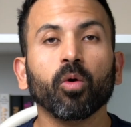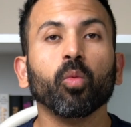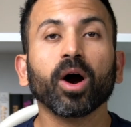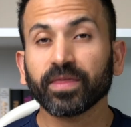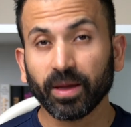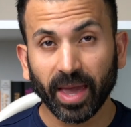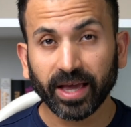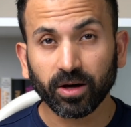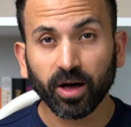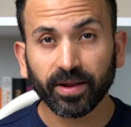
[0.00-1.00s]
Why do they
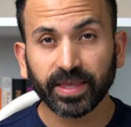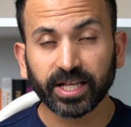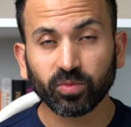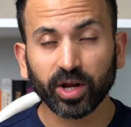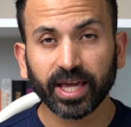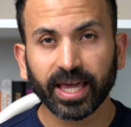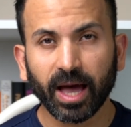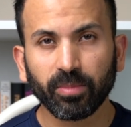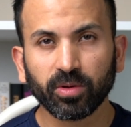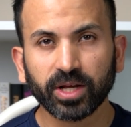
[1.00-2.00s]
make a lot of these working
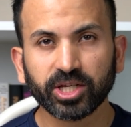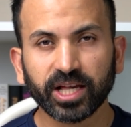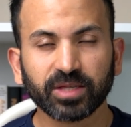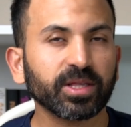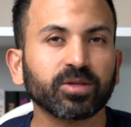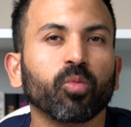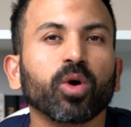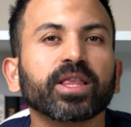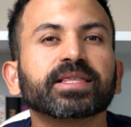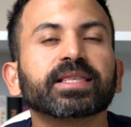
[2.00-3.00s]
capital adjustments?
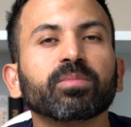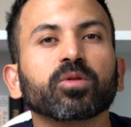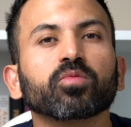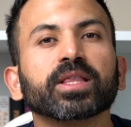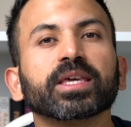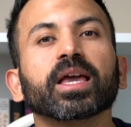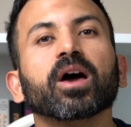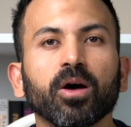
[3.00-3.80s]
Well, it's simple, really.